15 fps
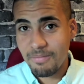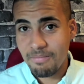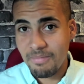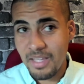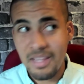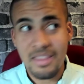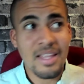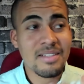
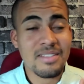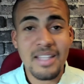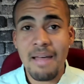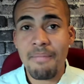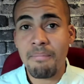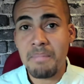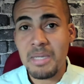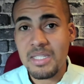And that's
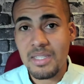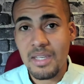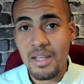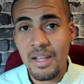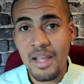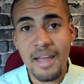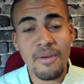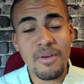not me saying
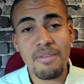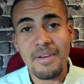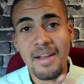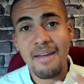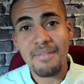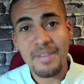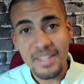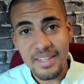it. I don't even
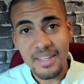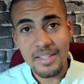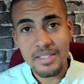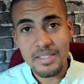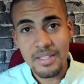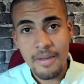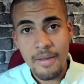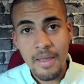have any
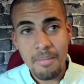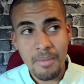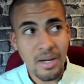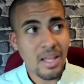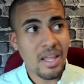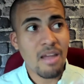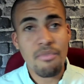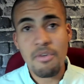kids, but
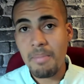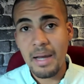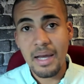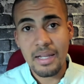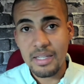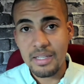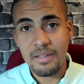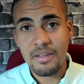
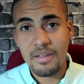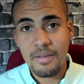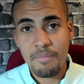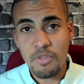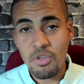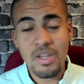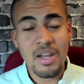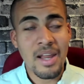everybody
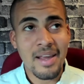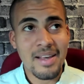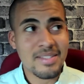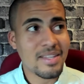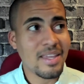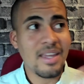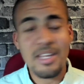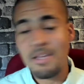you can
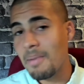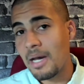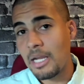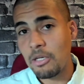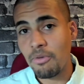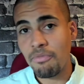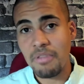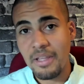ask anybody
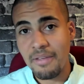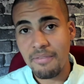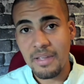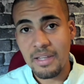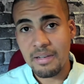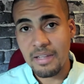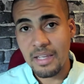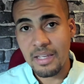who've lived
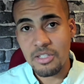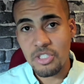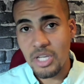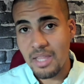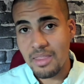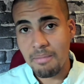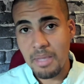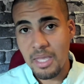in in
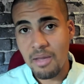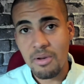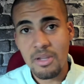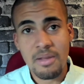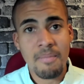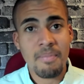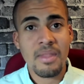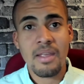Chatham
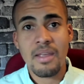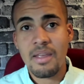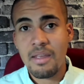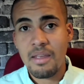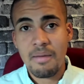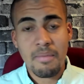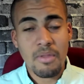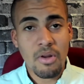County,
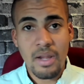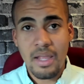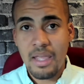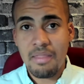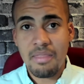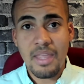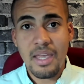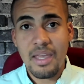
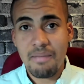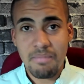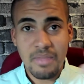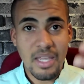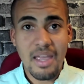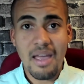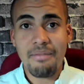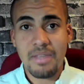and they
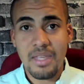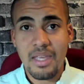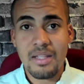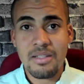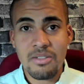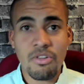they have kids.